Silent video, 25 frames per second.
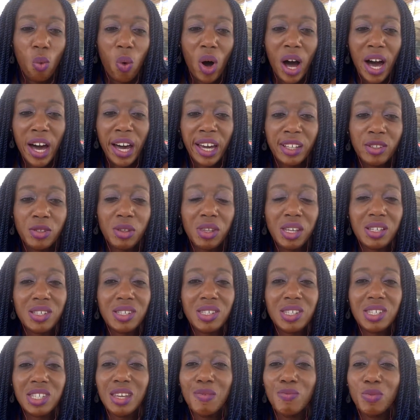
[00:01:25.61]
why do they
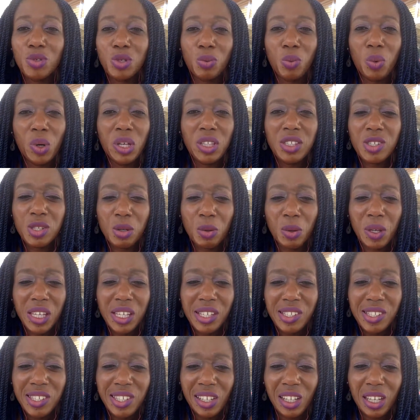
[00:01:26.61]
seem to win so
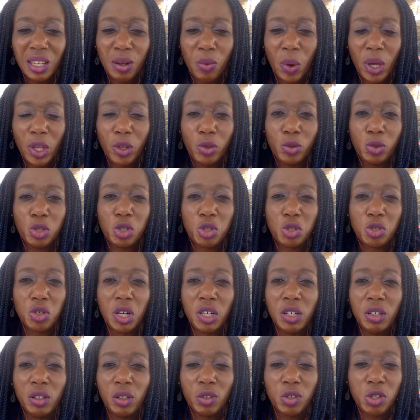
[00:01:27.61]
easily when you
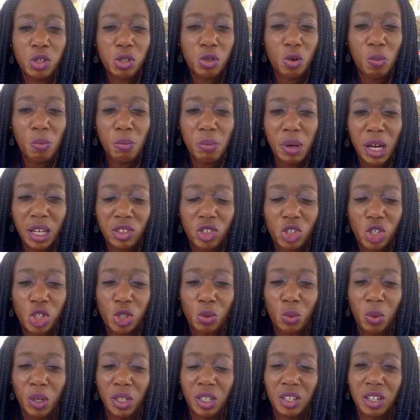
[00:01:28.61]
struggle so
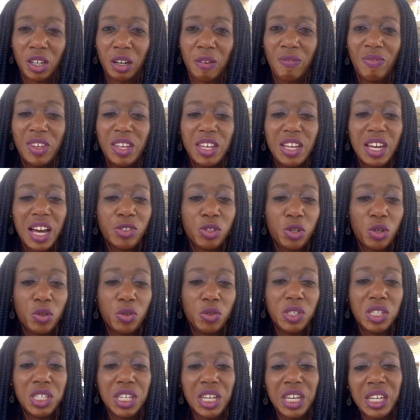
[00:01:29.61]
much, you wonder. And so
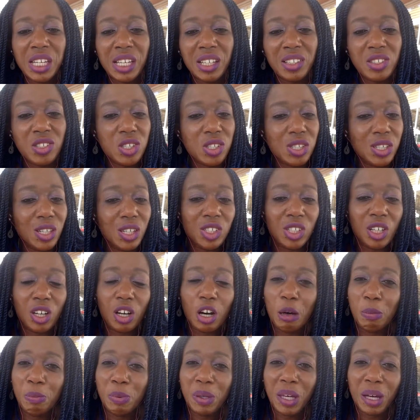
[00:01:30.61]
you dig and search
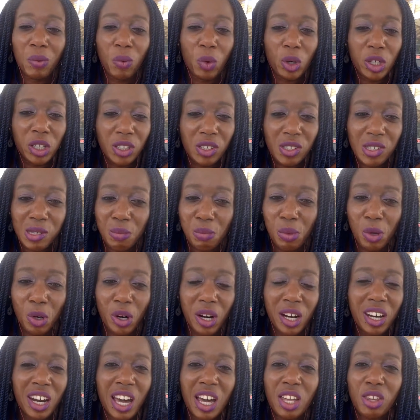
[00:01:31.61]
and copy and wonder some
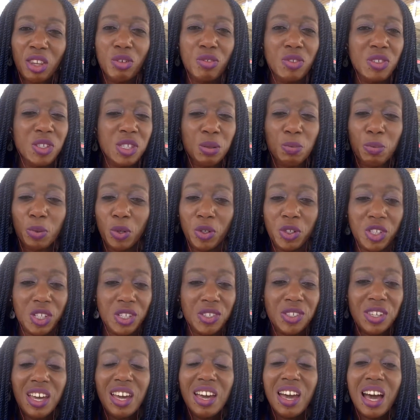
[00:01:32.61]
more. And neither of these
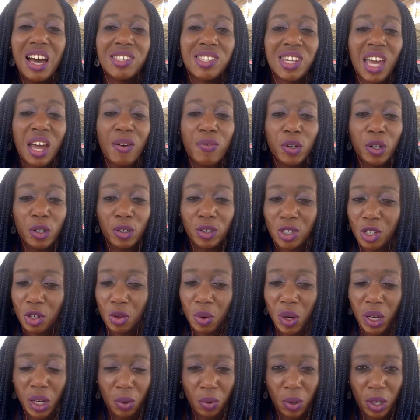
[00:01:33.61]
approaches has ever
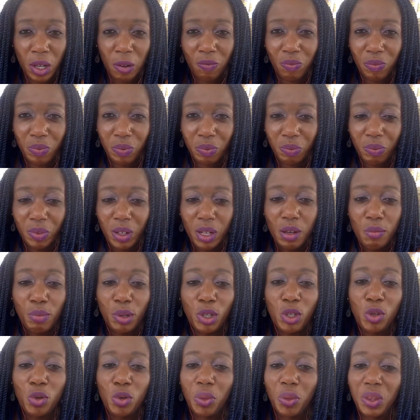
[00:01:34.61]
gotten you anywhere.
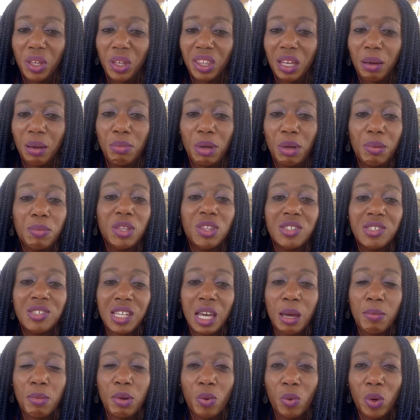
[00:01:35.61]
But you think that maybe this
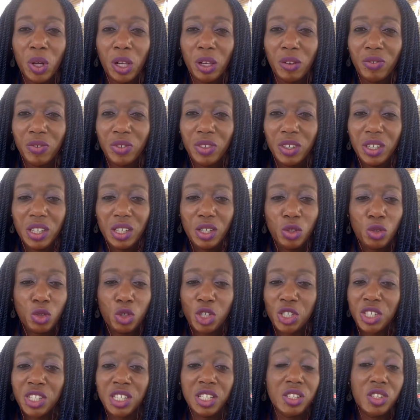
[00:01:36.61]
time it will.
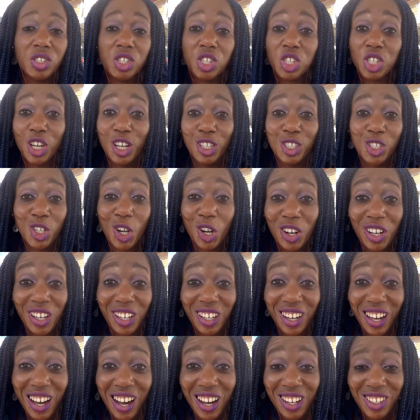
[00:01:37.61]
You just didn't search
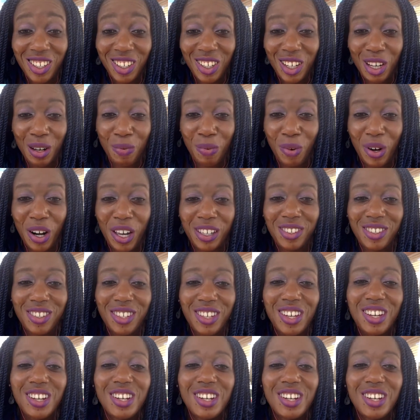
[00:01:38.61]
long and hard enough, right?